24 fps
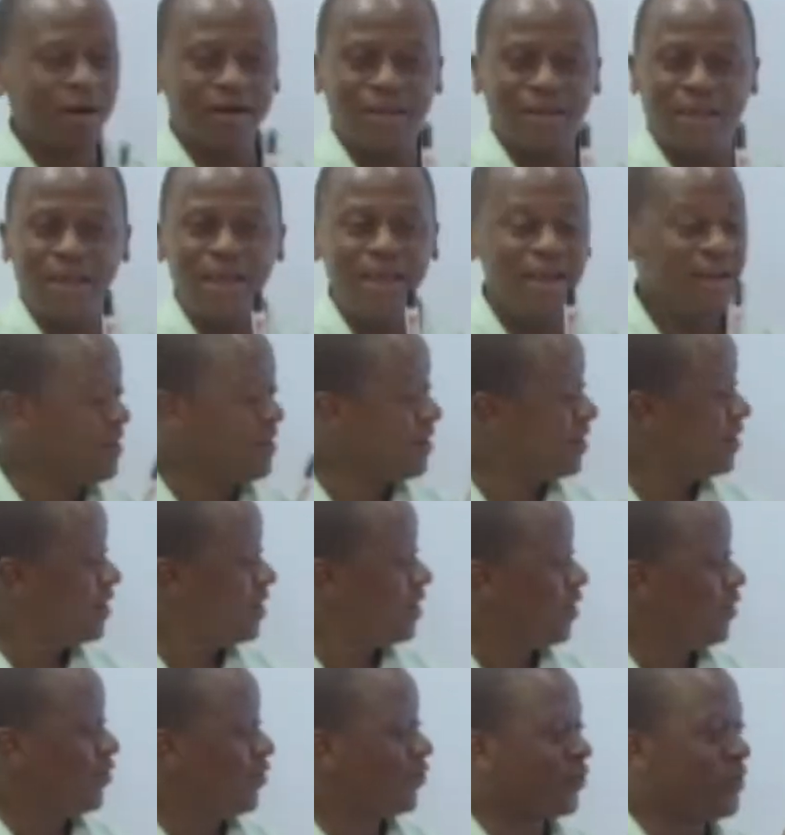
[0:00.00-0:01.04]
But again,
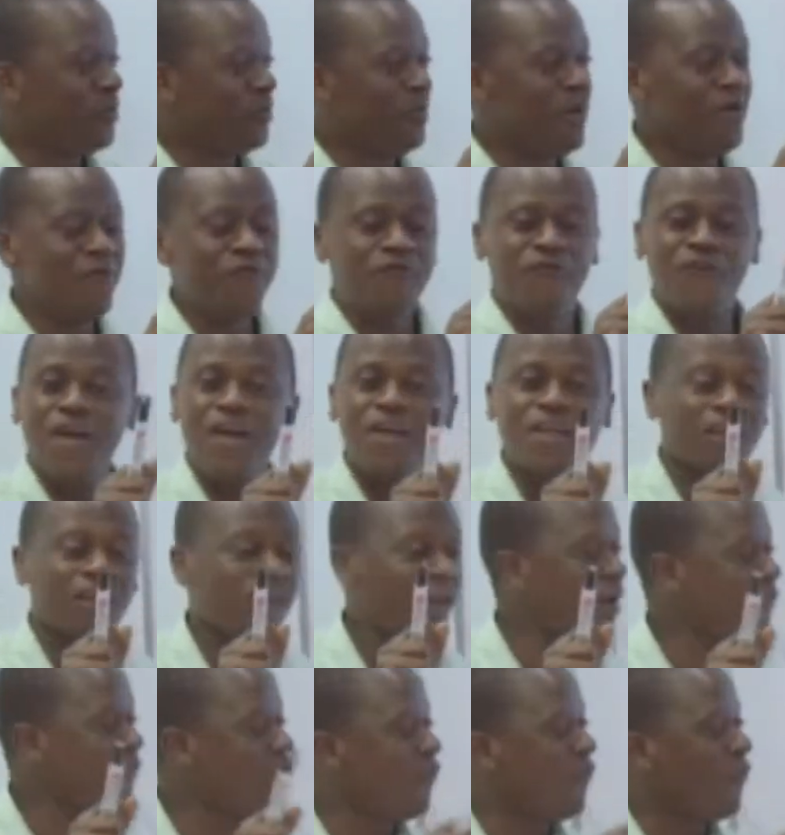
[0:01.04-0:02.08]
we should be very
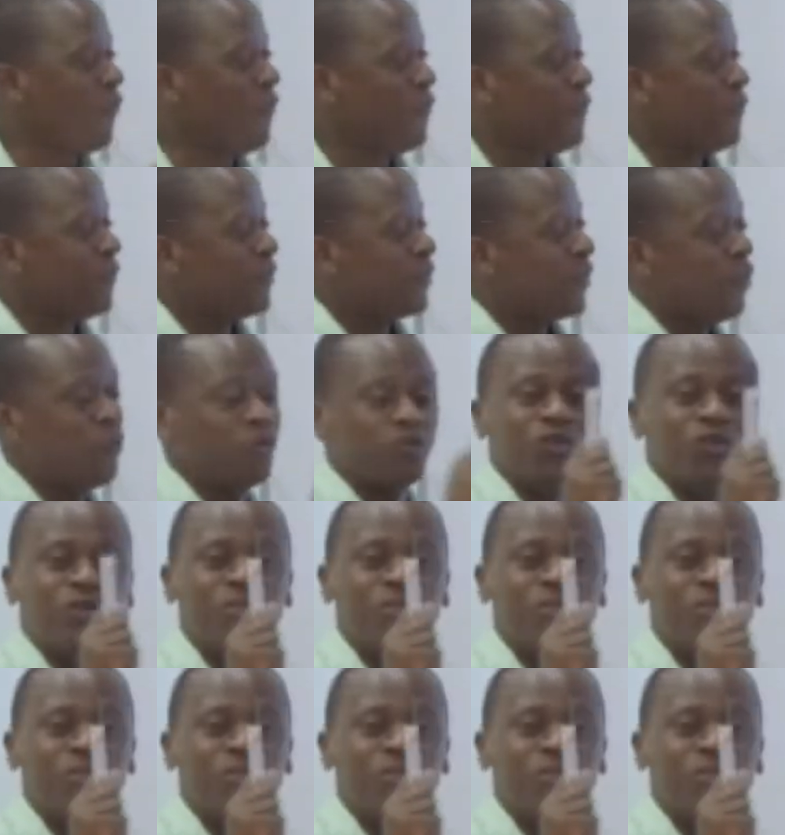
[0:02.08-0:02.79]
careful. We